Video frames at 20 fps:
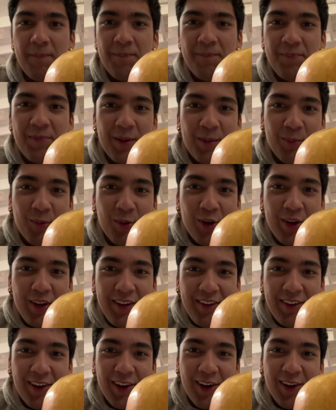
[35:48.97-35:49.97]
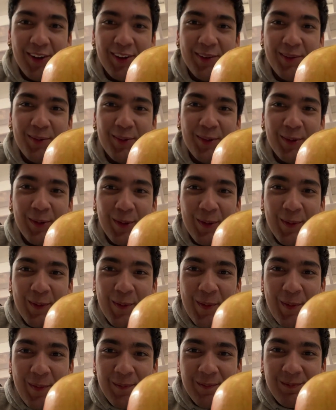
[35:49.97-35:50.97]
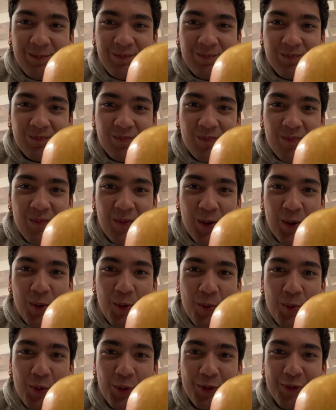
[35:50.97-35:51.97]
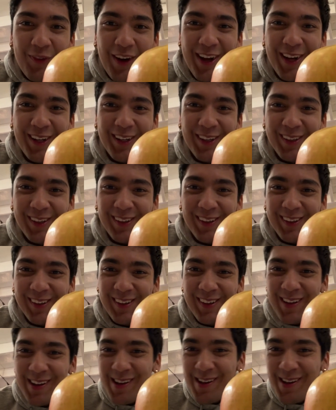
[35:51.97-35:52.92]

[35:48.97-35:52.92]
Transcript: the more he talks, the more no one will find us.